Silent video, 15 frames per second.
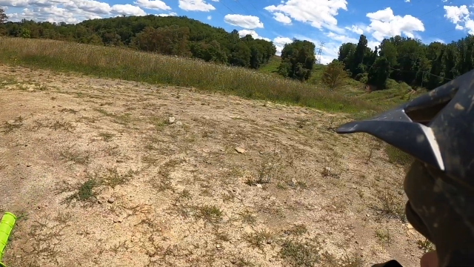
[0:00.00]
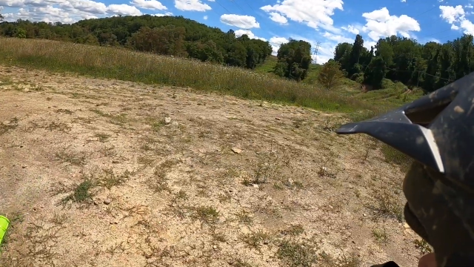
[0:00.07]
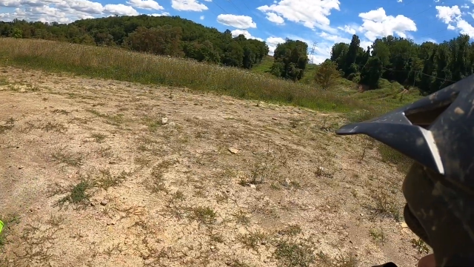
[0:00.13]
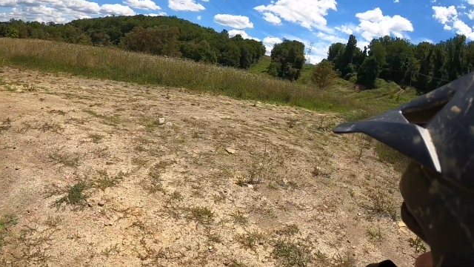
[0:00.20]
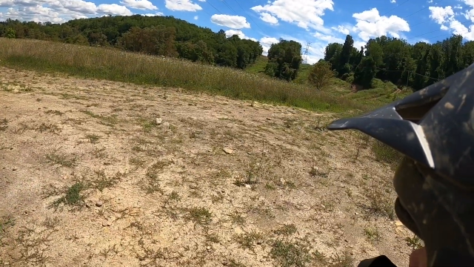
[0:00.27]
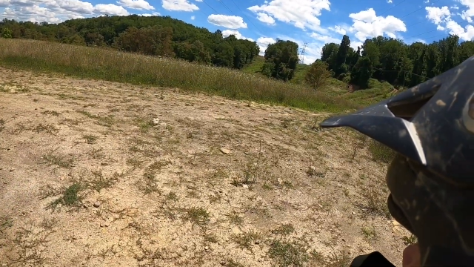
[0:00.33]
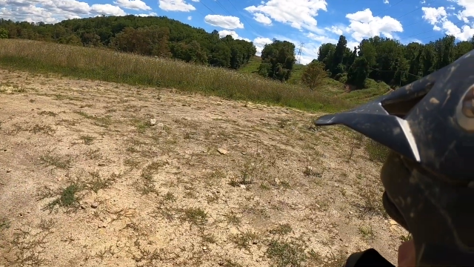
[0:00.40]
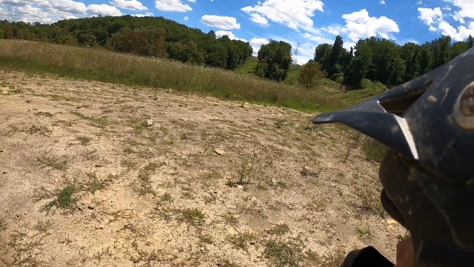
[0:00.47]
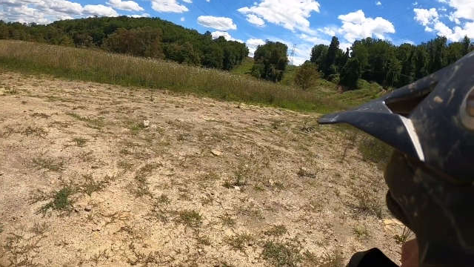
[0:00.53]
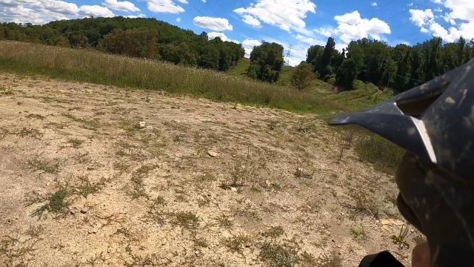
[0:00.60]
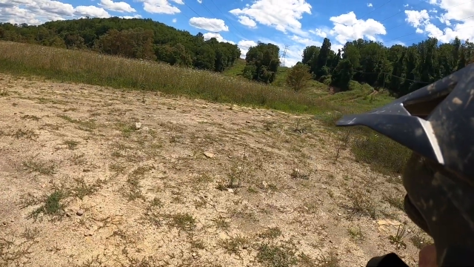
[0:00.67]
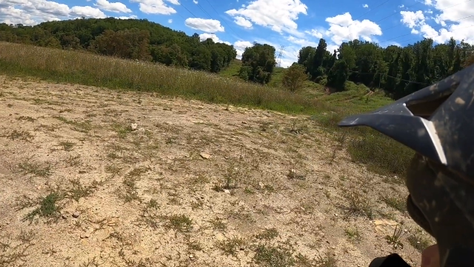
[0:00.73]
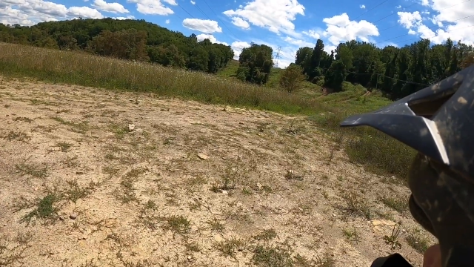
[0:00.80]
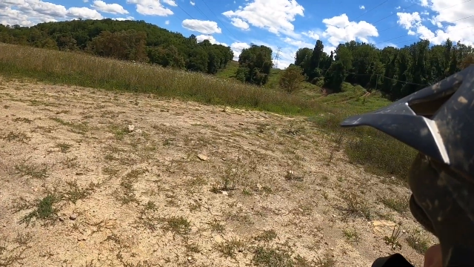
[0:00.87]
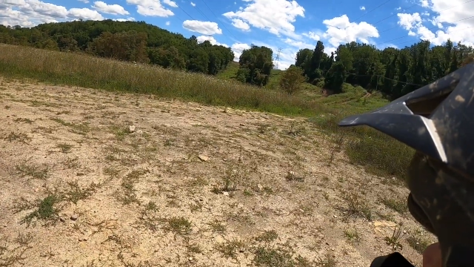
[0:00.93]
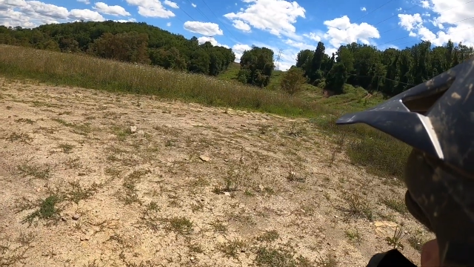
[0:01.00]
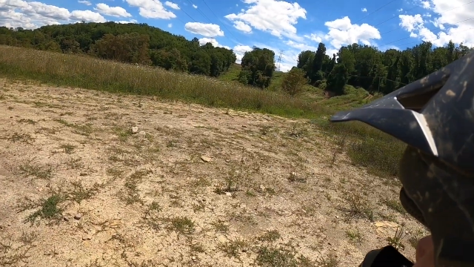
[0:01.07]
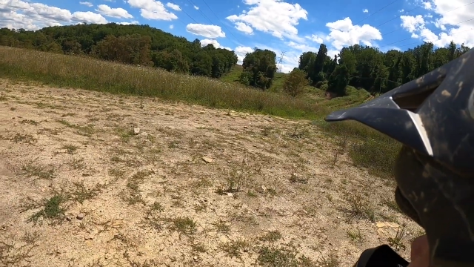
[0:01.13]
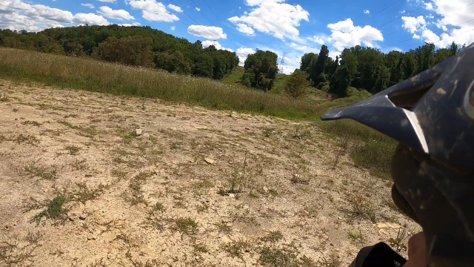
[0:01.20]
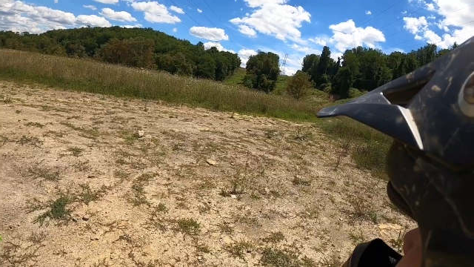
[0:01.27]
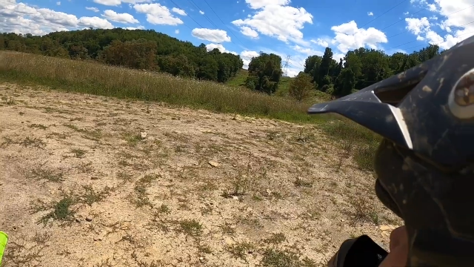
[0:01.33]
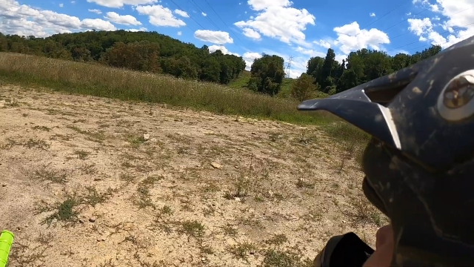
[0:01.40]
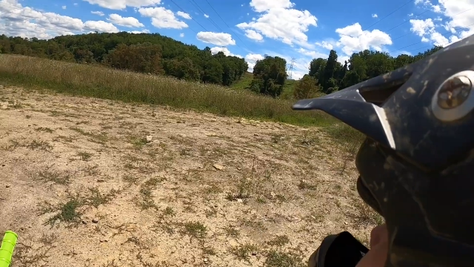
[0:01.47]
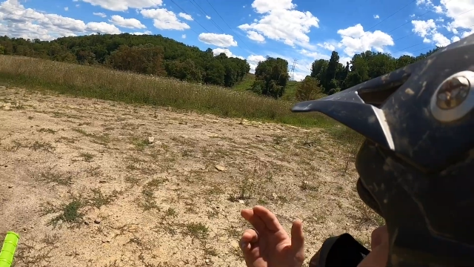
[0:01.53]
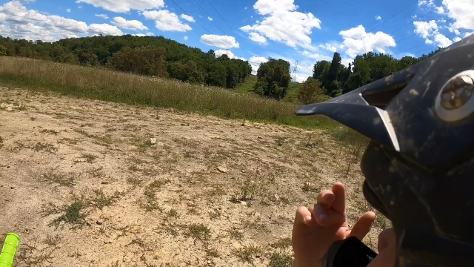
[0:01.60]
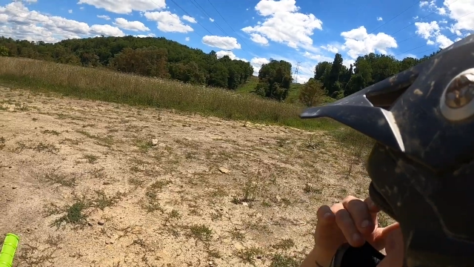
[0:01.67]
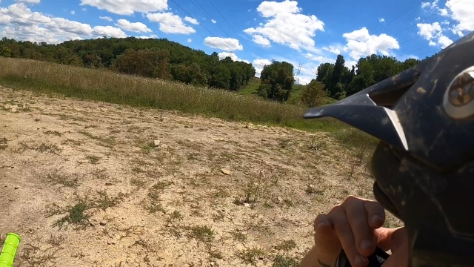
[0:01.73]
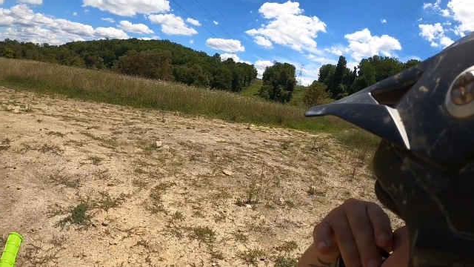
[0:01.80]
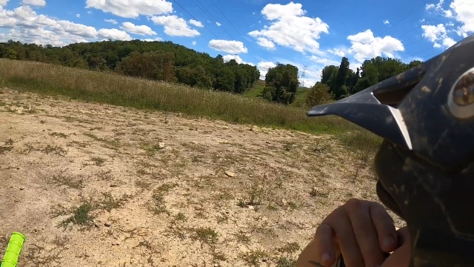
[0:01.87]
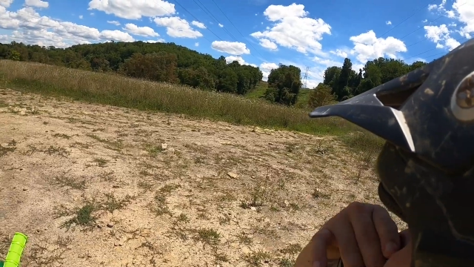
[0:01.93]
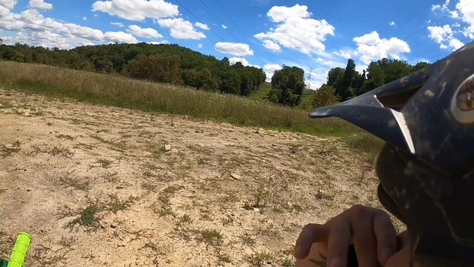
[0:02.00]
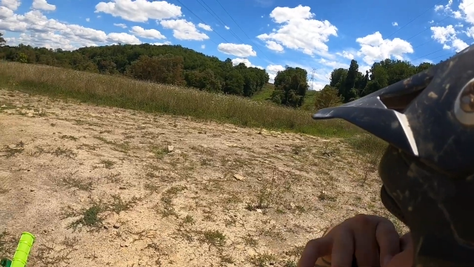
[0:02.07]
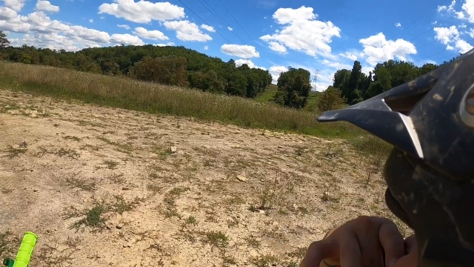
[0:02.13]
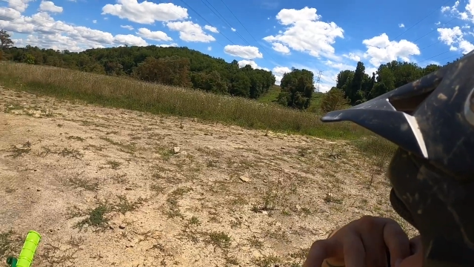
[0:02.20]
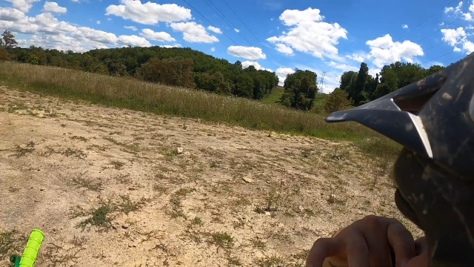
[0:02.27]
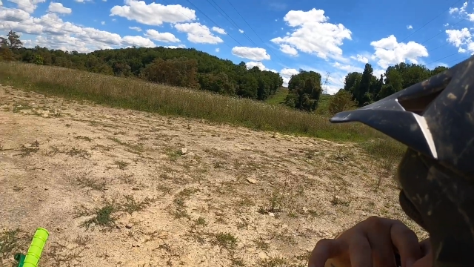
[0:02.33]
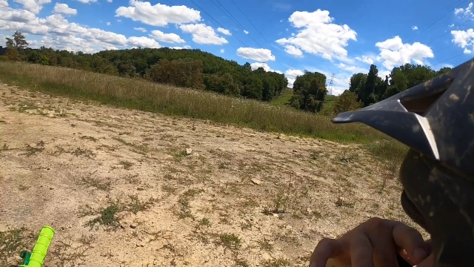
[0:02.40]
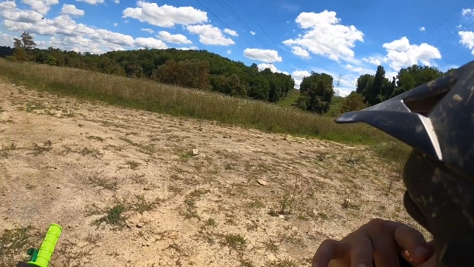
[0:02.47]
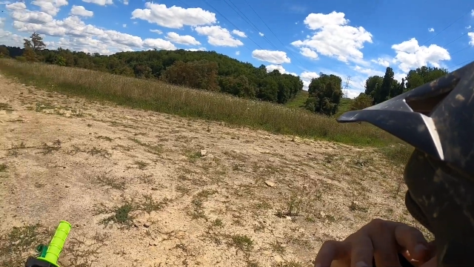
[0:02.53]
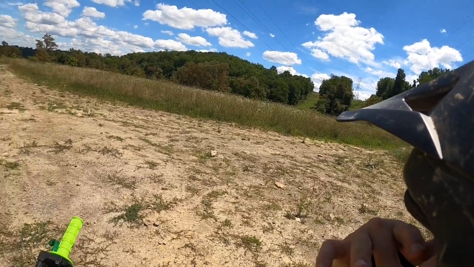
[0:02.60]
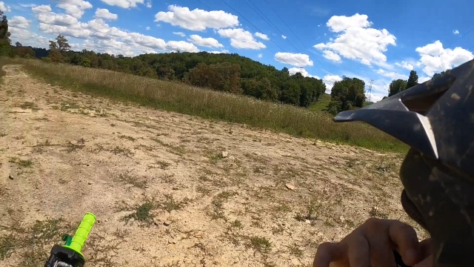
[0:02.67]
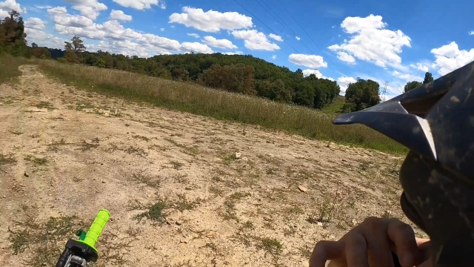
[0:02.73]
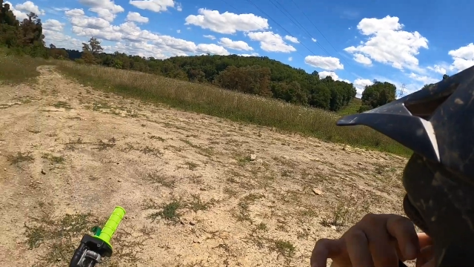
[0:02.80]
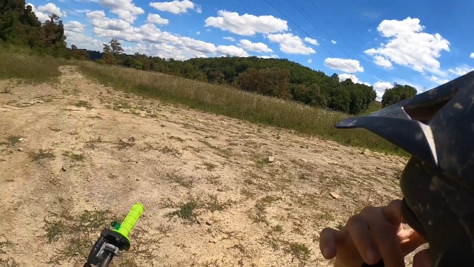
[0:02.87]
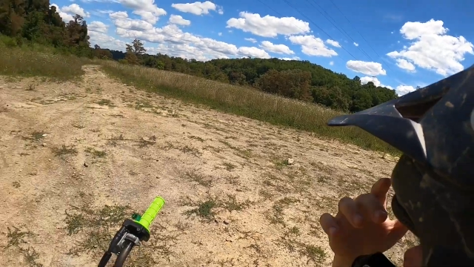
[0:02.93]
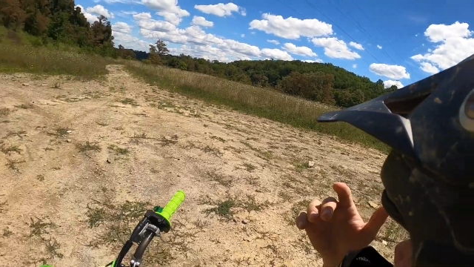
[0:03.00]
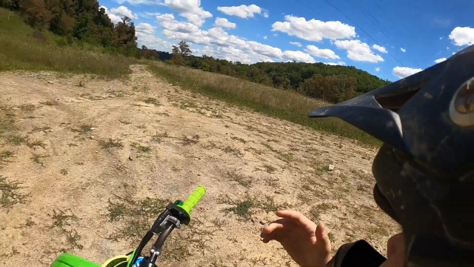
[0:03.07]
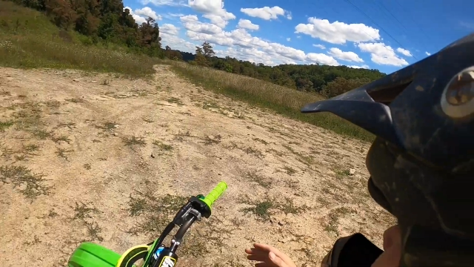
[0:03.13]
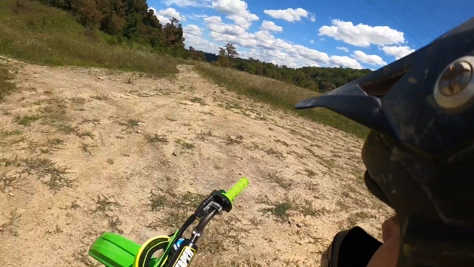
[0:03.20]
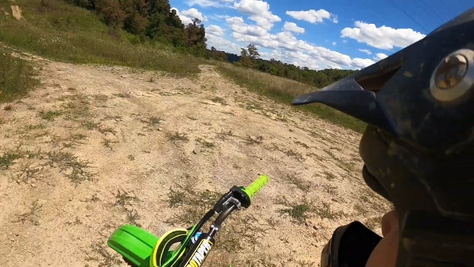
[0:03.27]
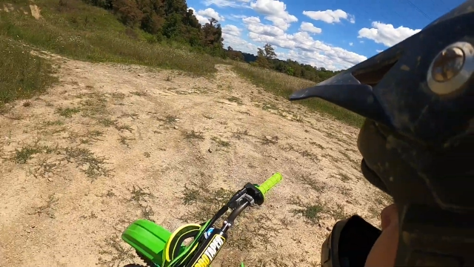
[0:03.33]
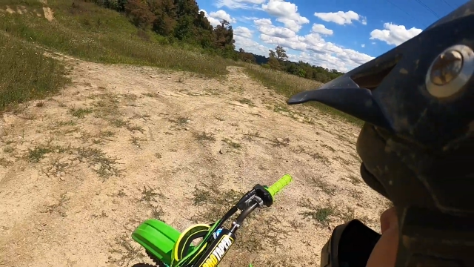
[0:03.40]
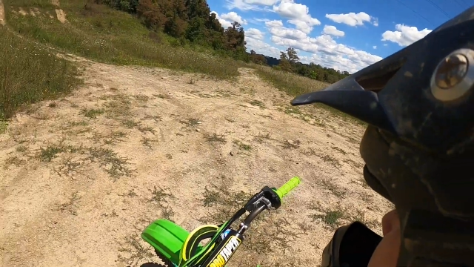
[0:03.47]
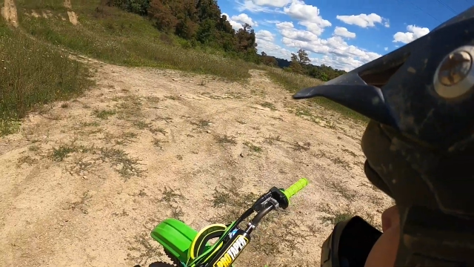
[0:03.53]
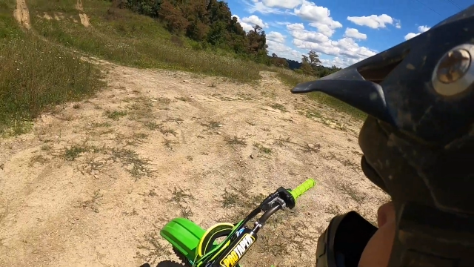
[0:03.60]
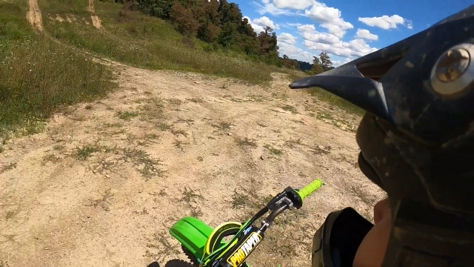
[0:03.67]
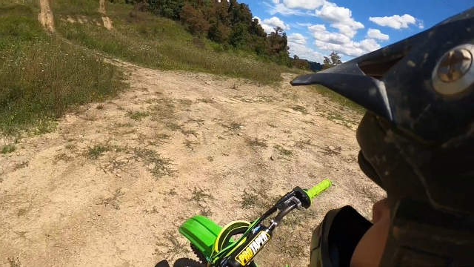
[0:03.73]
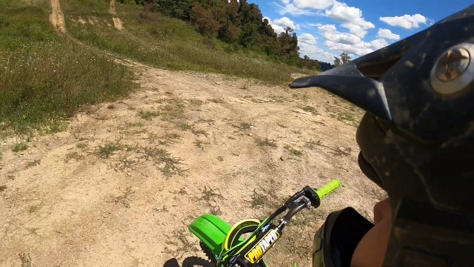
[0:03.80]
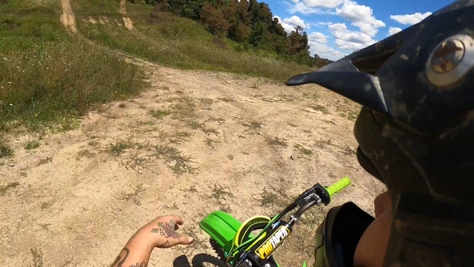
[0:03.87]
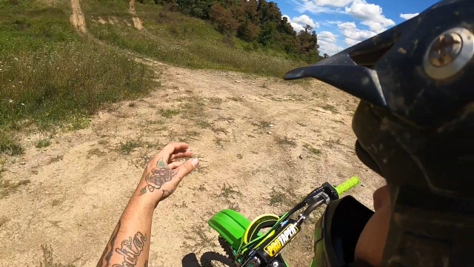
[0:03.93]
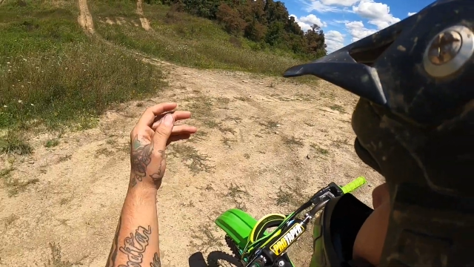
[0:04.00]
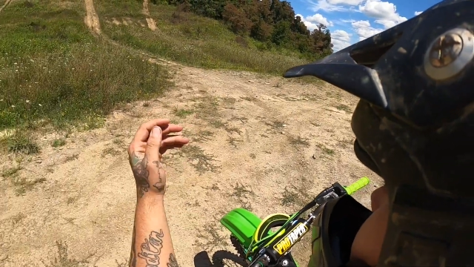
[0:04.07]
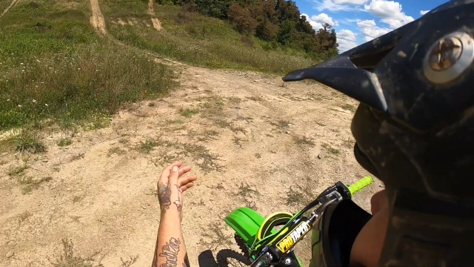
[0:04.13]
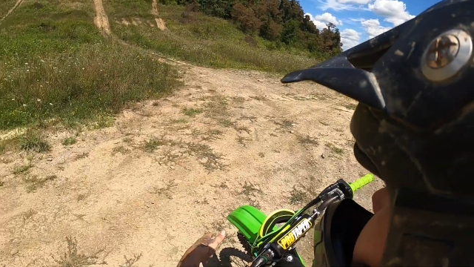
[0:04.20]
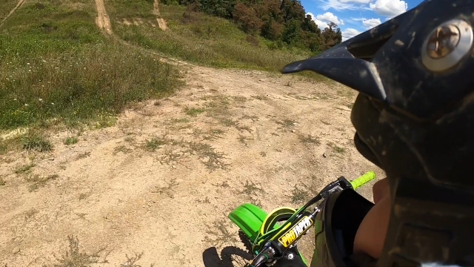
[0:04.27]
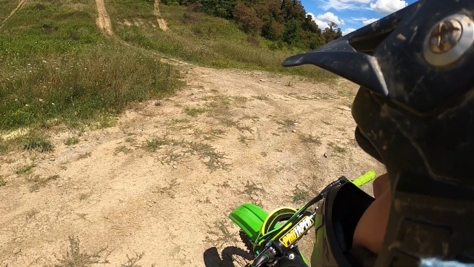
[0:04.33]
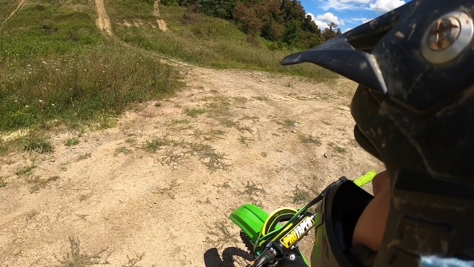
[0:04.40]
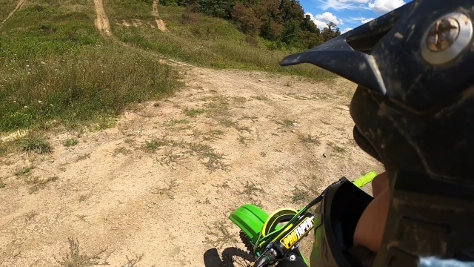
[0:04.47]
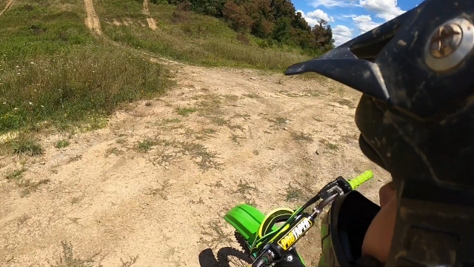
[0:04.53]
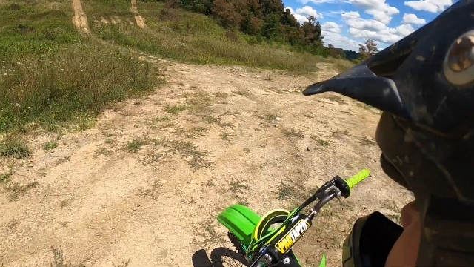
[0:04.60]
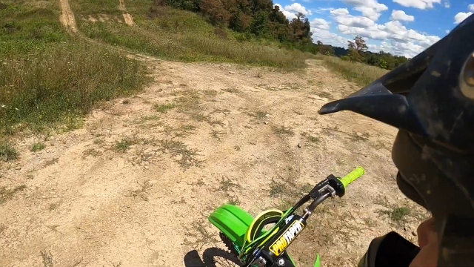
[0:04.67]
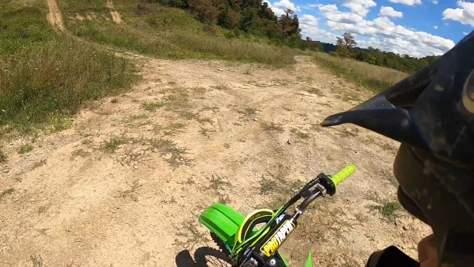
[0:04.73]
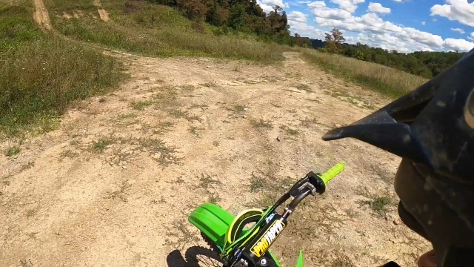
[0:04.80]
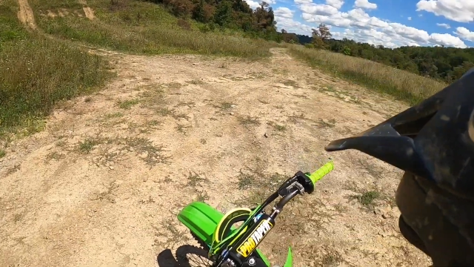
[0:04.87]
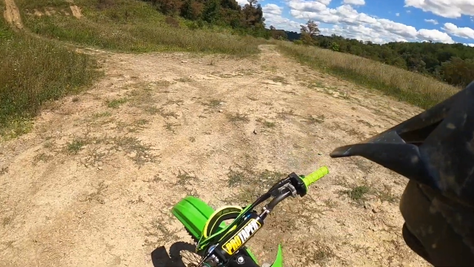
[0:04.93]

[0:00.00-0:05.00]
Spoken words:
[unreadable: no face in view]